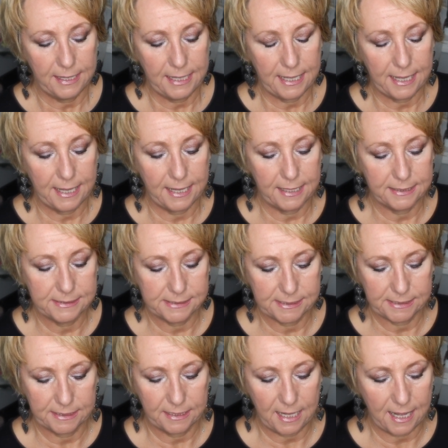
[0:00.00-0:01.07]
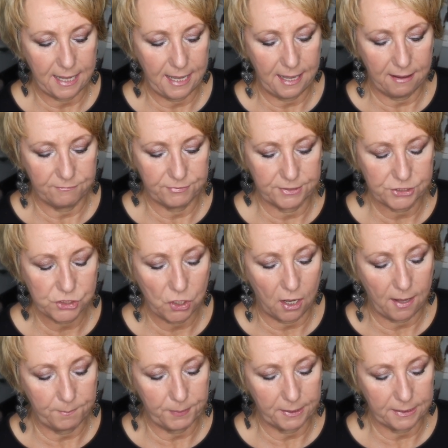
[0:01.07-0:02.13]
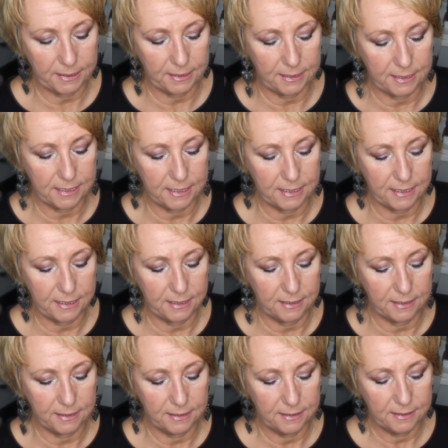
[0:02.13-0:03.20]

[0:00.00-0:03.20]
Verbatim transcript: and I have the Toppik in the,